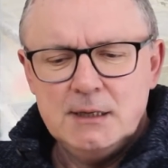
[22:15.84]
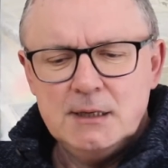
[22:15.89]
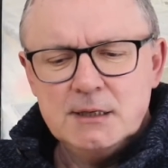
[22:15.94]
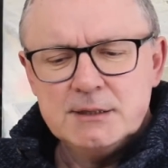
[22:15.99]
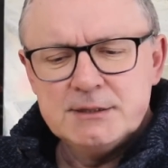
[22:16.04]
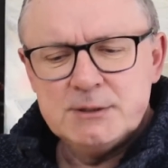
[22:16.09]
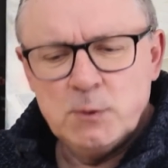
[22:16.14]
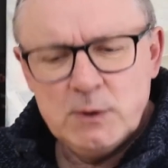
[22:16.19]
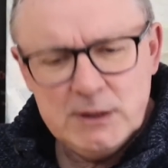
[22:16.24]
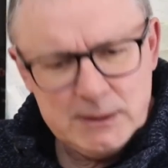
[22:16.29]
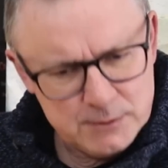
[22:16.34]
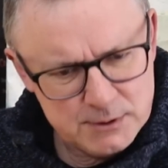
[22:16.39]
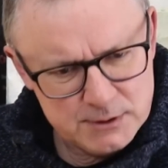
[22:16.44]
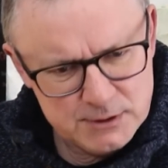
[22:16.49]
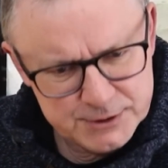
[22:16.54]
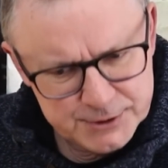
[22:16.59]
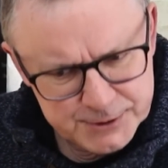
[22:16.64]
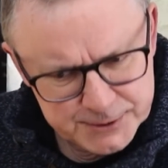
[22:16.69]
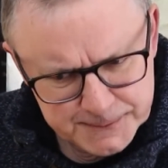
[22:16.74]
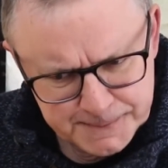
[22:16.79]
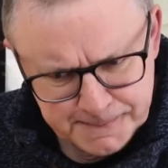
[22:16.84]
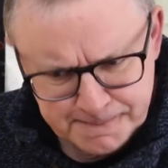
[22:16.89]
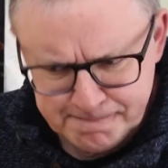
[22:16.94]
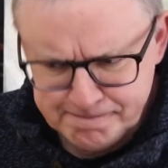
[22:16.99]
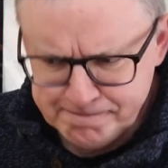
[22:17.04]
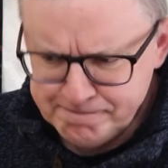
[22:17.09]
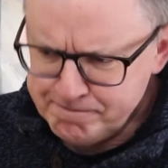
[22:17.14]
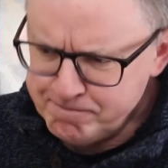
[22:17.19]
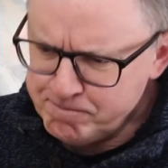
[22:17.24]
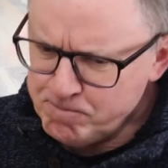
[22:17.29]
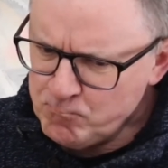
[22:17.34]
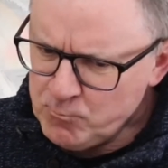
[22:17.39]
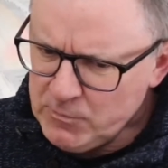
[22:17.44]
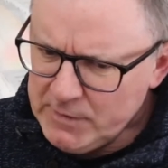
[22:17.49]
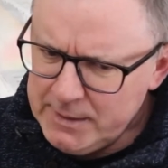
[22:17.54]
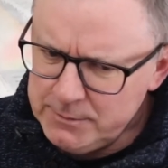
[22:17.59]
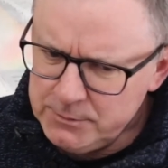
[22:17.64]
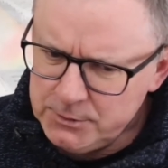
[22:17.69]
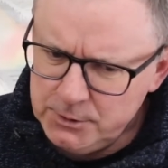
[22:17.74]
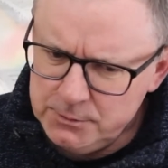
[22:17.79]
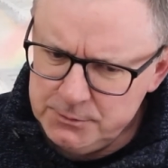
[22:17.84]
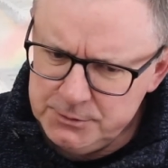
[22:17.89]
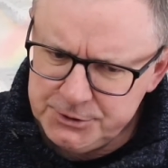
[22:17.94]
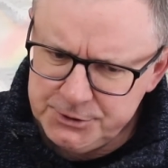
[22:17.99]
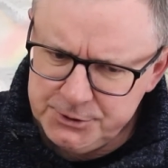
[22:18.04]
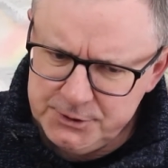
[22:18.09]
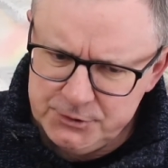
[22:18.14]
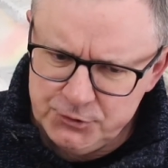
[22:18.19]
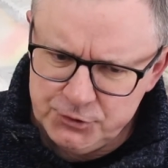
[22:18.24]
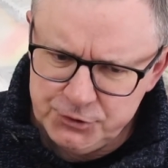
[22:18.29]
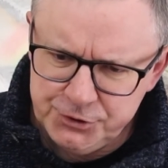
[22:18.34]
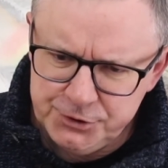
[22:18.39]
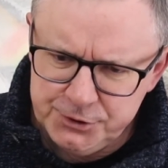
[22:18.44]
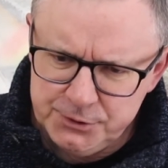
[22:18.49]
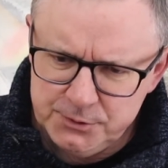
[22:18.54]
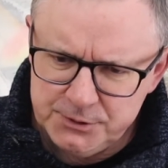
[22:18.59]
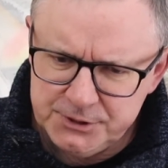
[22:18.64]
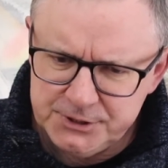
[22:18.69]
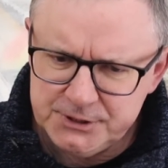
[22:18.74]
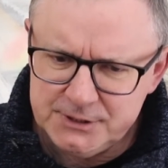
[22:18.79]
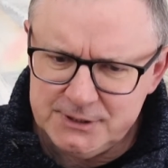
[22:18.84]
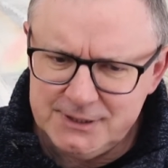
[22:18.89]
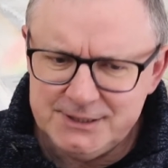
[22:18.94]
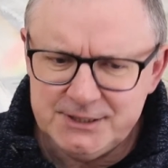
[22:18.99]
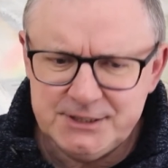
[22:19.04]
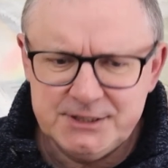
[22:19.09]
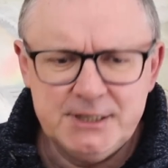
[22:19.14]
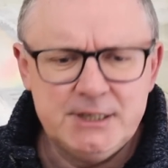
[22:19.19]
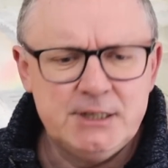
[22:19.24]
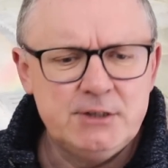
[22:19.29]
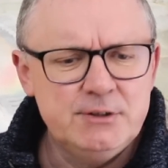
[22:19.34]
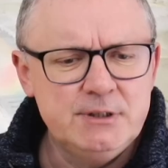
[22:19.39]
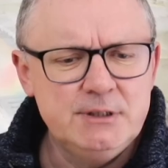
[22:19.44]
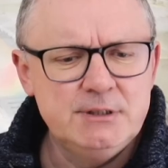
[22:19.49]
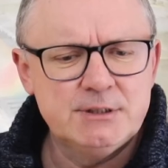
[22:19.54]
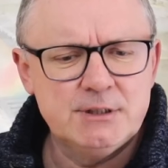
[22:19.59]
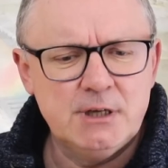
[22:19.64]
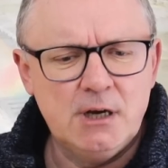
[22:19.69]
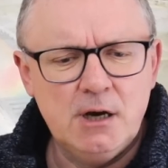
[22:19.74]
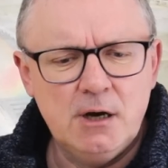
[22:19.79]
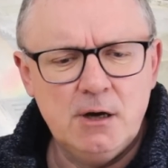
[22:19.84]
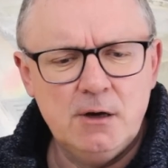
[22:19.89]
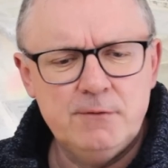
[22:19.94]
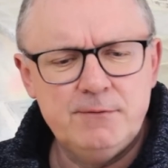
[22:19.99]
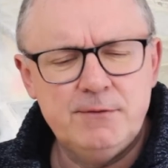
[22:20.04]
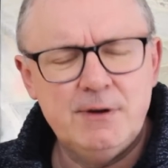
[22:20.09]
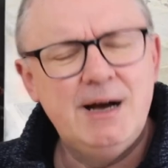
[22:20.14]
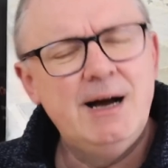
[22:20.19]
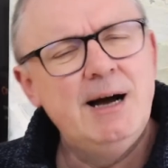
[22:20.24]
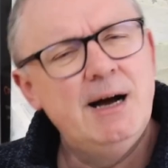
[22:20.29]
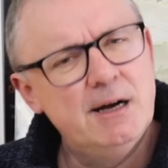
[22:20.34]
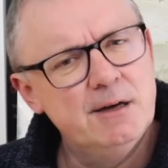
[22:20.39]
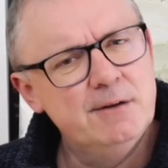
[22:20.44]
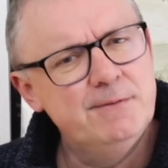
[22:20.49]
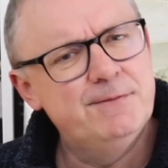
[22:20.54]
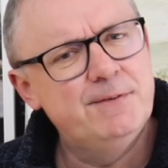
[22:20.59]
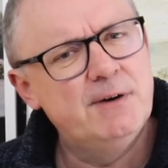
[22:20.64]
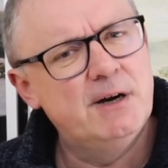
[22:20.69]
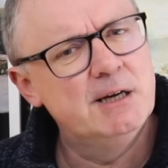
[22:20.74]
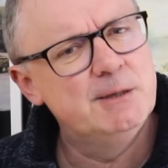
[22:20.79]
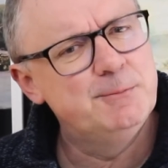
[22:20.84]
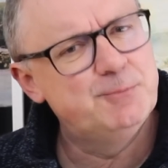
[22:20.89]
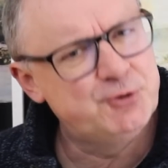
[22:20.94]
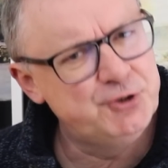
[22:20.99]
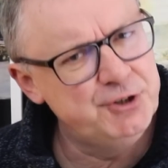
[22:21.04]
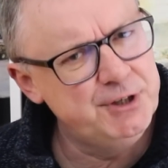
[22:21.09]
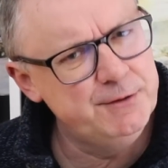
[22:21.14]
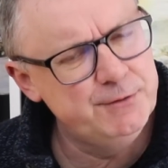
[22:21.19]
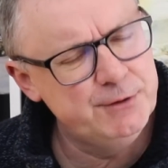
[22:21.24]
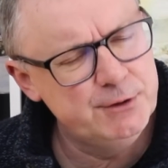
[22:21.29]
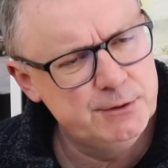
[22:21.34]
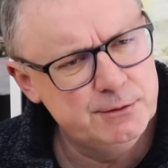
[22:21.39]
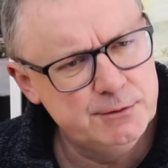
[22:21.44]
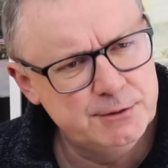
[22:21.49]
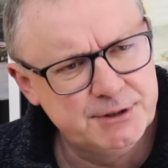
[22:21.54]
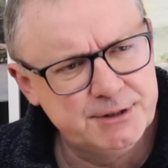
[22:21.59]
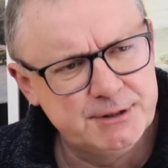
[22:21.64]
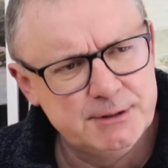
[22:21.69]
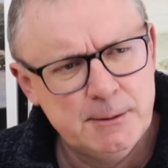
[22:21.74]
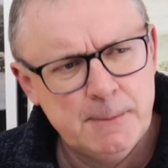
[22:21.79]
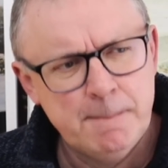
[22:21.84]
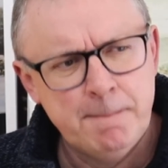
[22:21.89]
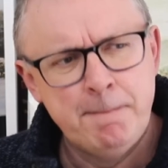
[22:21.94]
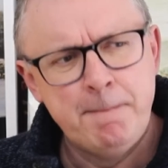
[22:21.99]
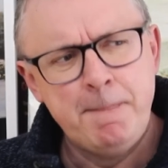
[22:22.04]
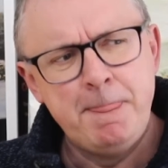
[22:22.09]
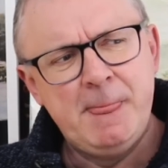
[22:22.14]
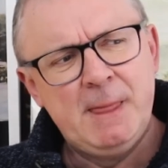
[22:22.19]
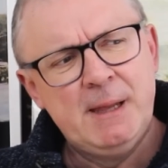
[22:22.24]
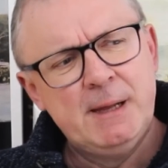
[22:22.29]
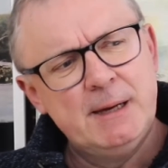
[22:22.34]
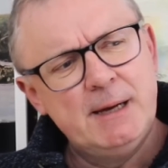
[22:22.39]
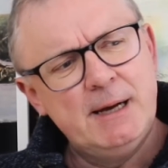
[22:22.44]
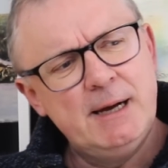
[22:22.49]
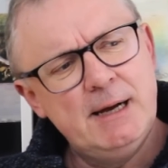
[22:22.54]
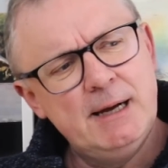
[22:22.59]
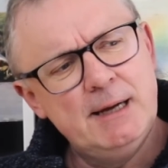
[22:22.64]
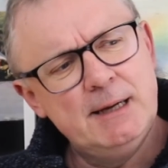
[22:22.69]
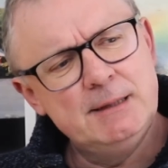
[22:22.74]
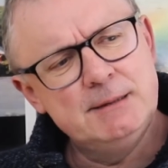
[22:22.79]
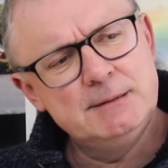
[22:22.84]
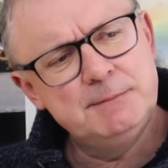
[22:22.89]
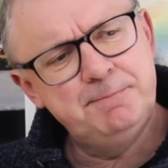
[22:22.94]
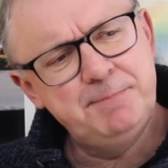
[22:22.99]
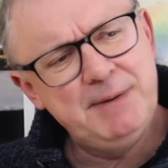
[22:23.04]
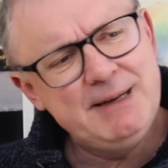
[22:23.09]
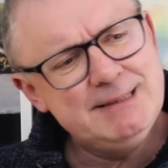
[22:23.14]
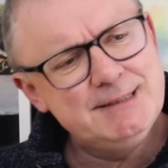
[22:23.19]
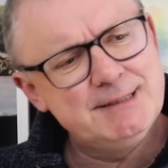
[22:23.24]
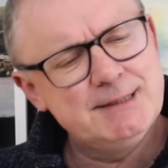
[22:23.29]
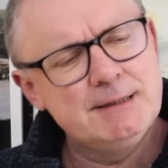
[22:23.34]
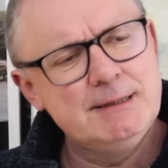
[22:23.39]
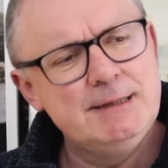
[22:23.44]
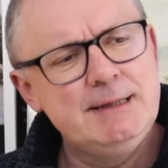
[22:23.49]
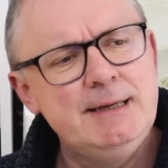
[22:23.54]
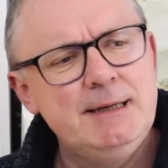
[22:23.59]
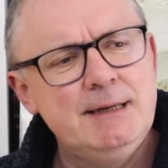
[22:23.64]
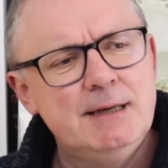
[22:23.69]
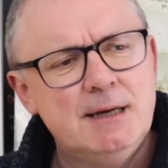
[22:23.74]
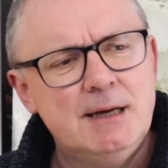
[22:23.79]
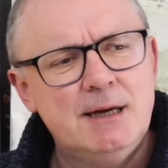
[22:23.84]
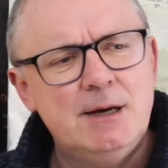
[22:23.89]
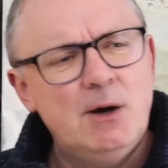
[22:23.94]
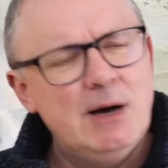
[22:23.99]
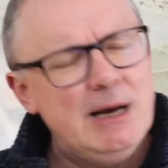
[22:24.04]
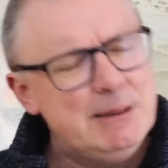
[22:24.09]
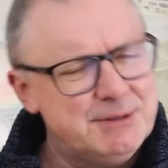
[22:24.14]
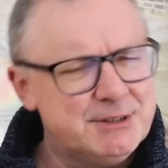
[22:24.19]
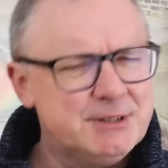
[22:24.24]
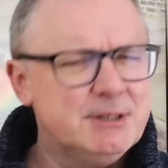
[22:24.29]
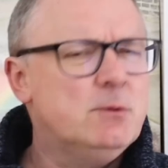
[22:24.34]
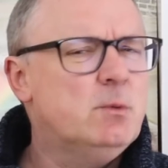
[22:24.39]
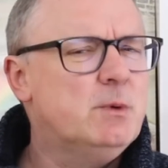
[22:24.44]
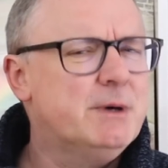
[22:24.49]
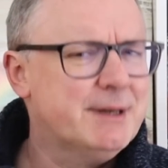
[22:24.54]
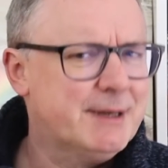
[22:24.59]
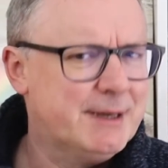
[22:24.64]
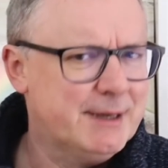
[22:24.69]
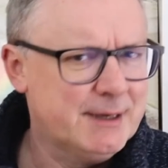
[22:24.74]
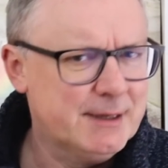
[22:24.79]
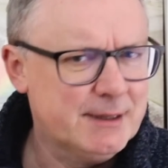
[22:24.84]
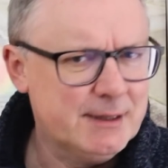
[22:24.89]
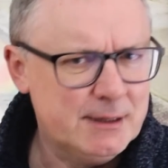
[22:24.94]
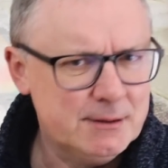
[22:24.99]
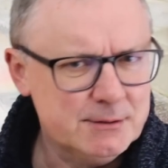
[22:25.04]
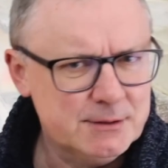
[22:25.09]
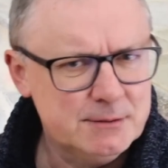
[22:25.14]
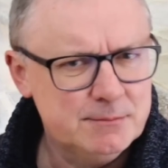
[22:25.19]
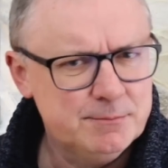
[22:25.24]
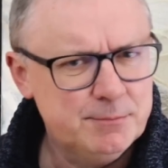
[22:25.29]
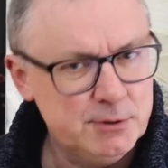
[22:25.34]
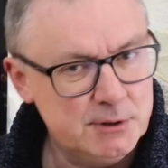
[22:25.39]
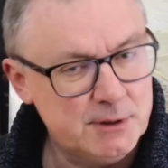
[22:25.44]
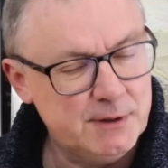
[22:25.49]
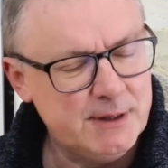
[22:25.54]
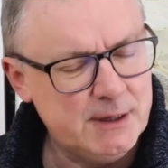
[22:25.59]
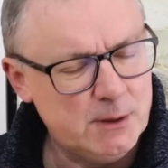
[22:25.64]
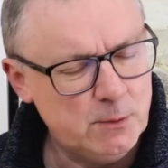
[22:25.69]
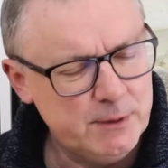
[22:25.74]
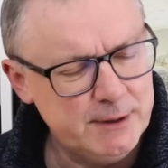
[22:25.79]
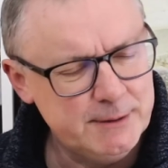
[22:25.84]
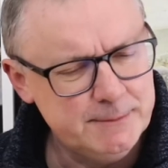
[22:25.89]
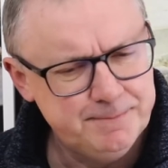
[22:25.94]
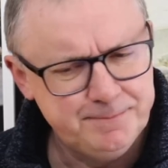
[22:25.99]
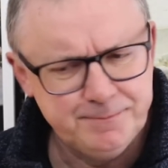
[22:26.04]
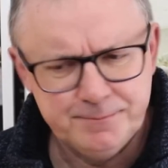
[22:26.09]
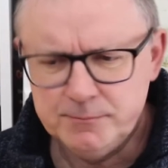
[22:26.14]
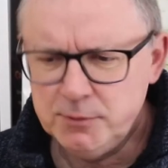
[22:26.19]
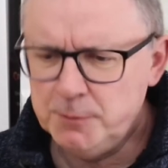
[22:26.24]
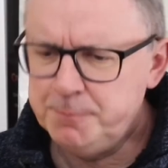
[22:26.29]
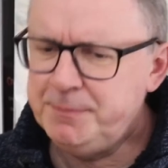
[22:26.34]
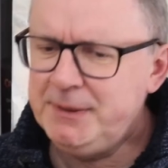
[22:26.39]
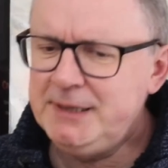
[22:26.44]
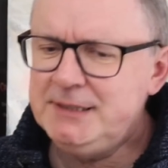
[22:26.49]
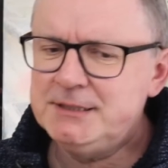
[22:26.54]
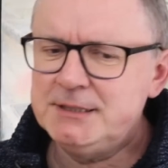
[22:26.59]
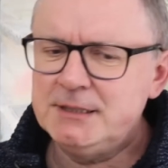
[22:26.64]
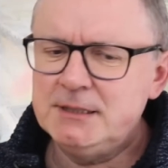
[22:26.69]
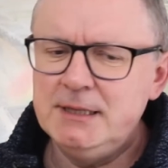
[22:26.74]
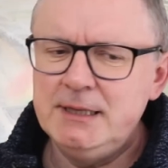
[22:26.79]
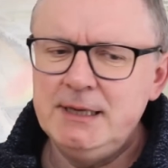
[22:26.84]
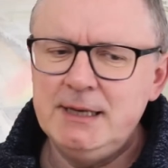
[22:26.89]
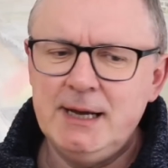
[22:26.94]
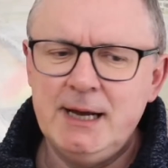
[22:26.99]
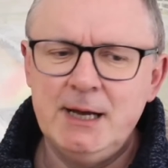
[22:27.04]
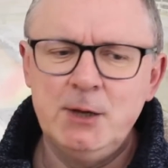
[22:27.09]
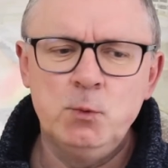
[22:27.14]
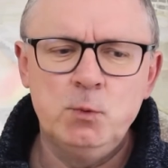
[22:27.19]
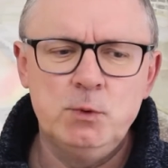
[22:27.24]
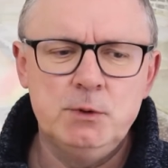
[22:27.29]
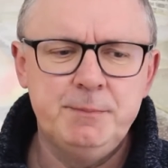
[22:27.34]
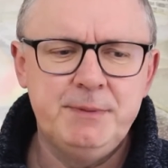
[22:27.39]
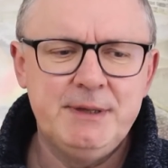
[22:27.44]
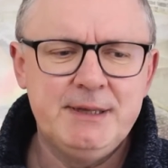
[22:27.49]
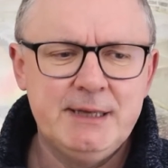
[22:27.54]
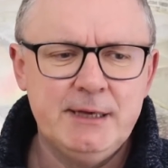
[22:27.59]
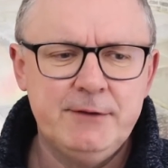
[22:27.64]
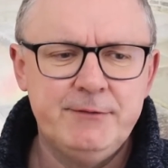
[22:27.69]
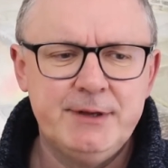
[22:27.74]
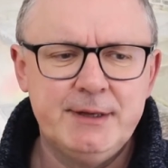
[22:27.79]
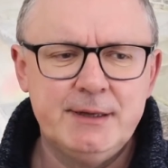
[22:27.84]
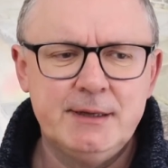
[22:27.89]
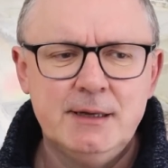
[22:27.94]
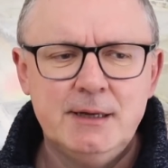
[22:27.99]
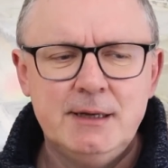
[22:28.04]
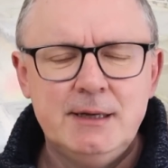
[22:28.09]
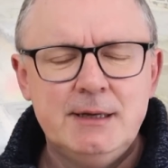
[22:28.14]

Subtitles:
So what I'm going to do, I'm going to introduce a series of hi-fi previews, and basically I'm still working it out, put it that way. But basically I will be giving